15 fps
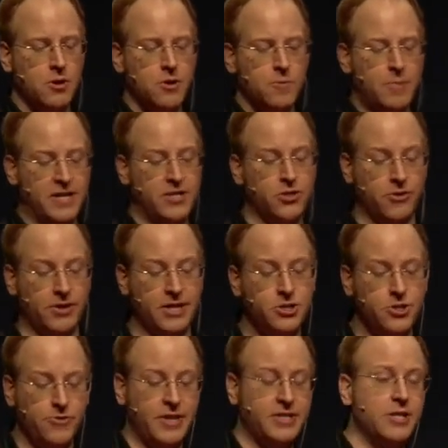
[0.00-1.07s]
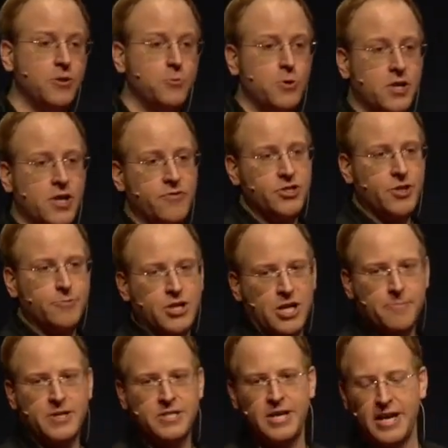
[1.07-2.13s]
based on integrating the work of subject
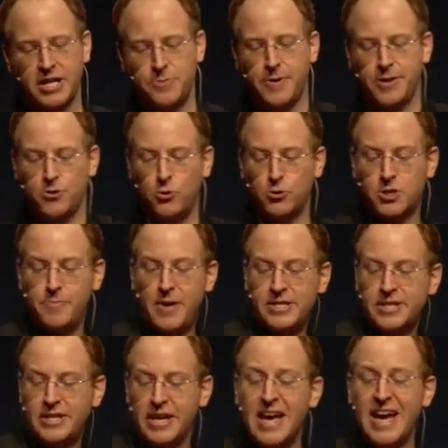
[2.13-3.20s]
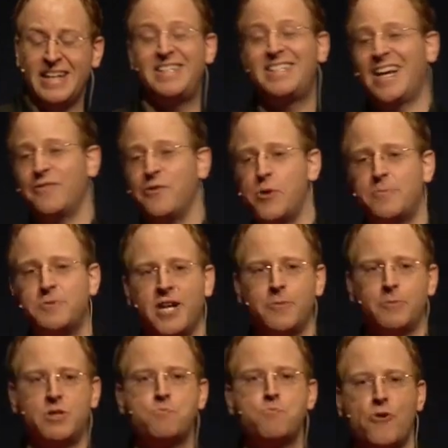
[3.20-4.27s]
matter experts automatically, instead of a website
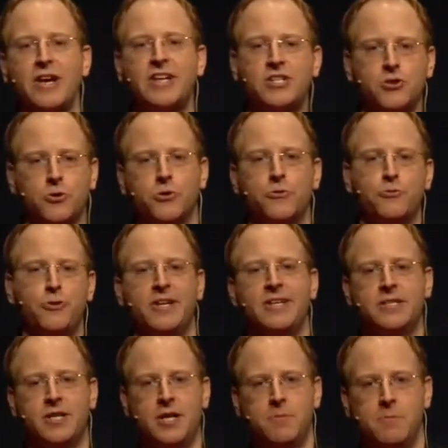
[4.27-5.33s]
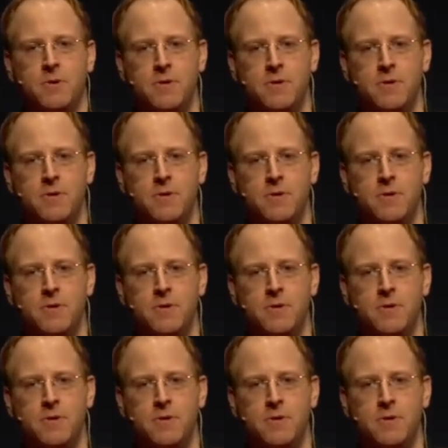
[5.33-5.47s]
which breaks all the freaking time.